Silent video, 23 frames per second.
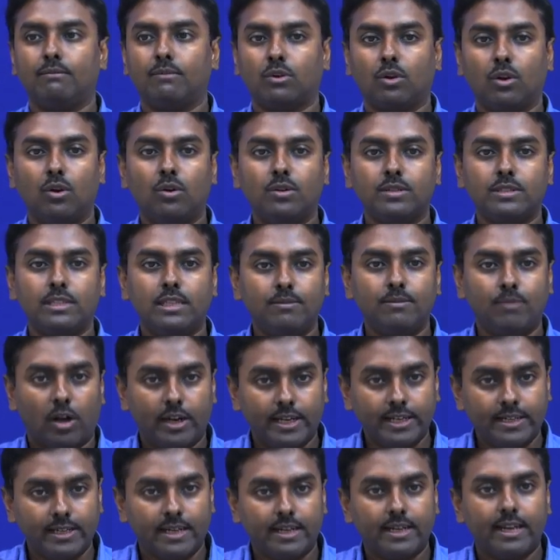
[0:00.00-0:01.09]
closely
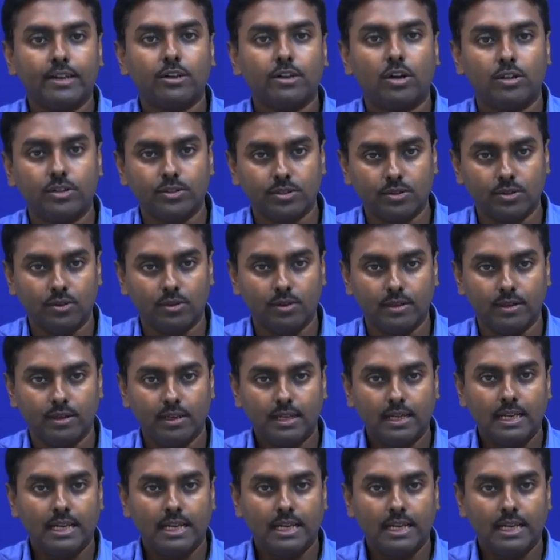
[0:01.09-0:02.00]
monitored and controlled.